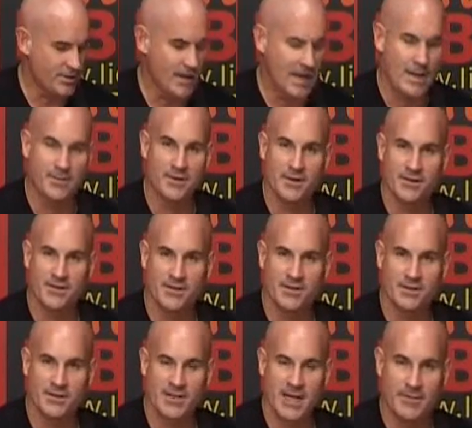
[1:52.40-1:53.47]
to happen is
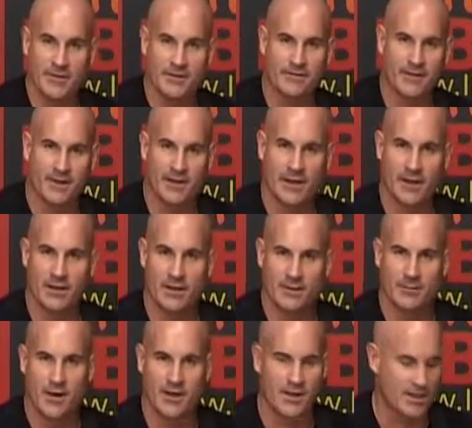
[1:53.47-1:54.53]
the tapping finger,
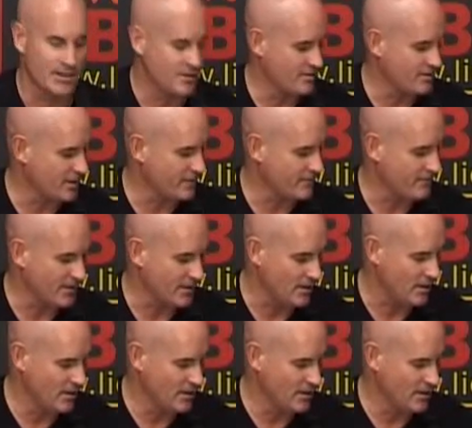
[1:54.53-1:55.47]
in my case the second finger,